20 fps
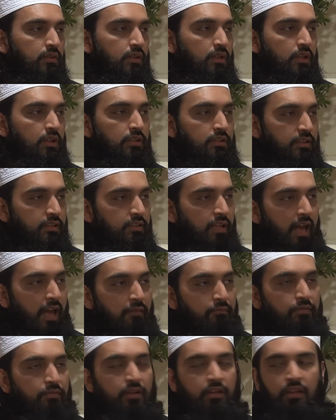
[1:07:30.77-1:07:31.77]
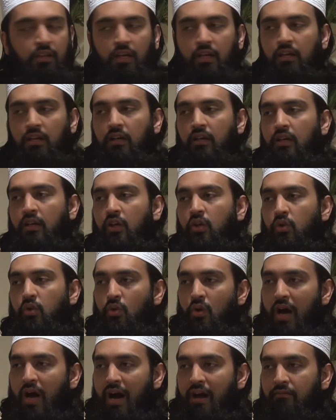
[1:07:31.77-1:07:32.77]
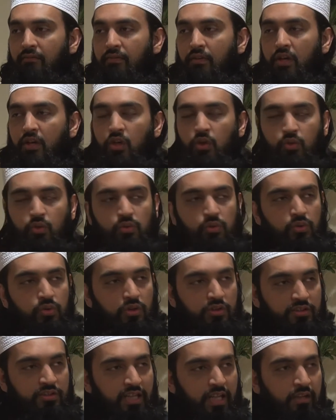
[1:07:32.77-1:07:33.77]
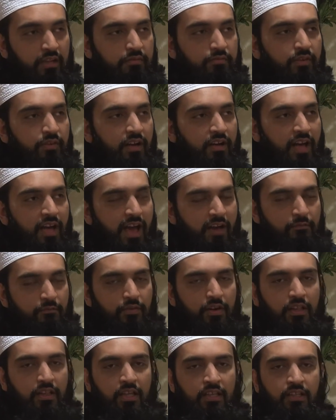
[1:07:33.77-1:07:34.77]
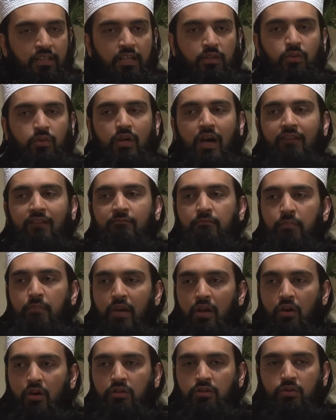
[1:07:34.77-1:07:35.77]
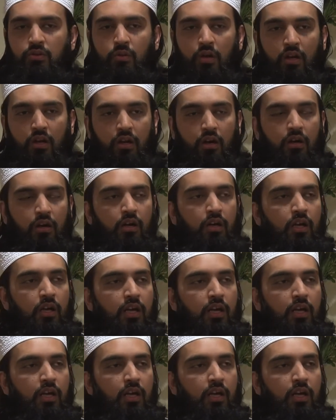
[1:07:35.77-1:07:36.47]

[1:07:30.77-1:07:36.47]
You know, did everything you have, you yourself and everything that you have belong to Allah.